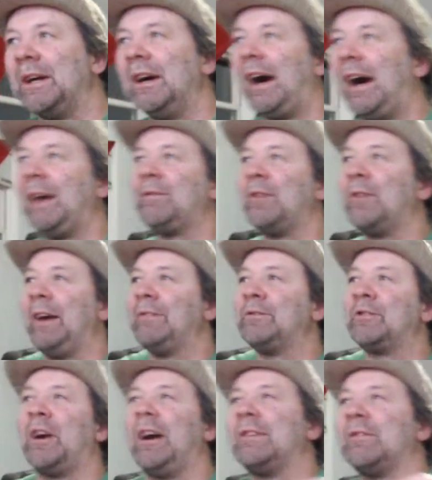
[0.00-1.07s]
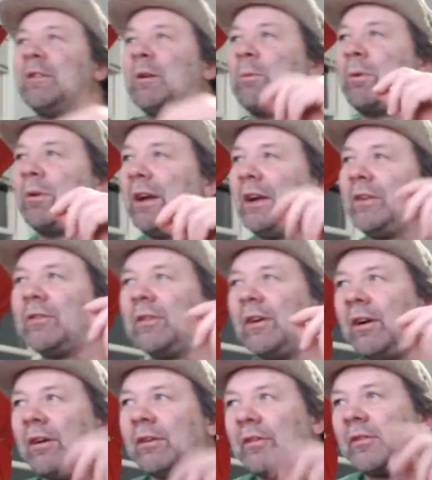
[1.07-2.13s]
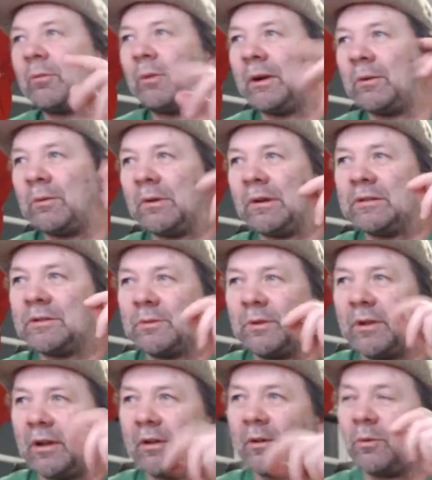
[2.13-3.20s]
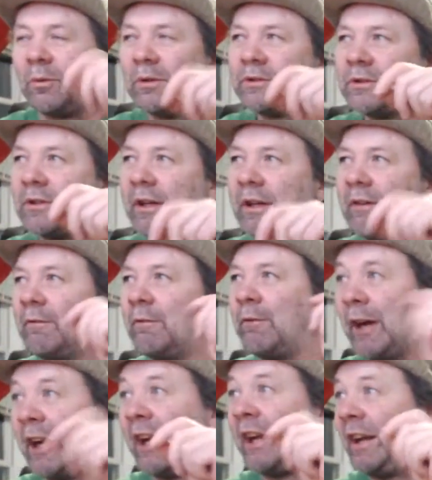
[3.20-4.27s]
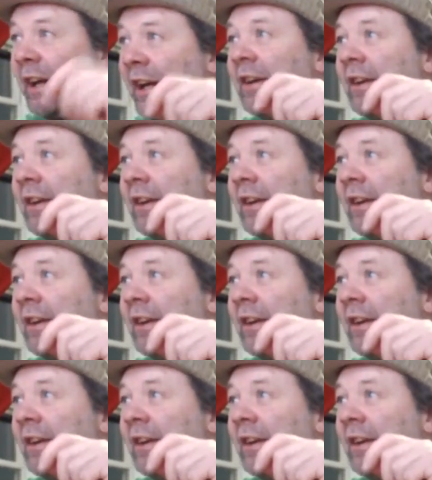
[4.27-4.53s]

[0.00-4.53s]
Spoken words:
I've tried to replace all the swear words with other ones like frigging.